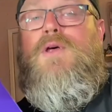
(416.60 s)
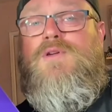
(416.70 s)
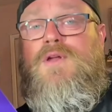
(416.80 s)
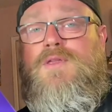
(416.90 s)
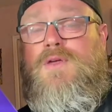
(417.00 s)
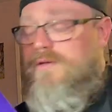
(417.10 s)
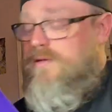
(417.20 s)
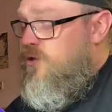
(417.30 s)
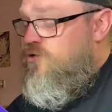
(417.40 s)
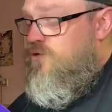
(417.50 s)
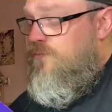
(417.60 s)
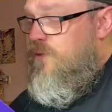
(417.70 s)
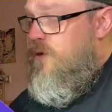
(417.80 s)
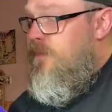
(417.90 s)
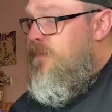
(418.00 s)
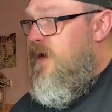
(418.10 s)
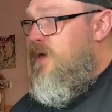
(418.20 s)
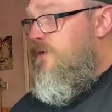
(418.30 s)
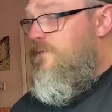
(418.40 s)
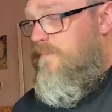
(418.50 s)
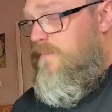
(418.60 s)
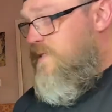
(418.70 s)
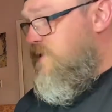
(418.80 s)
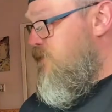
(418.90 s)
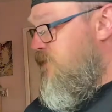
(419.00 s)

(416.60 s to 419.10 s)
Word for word: Another Ultra Pro binder from that same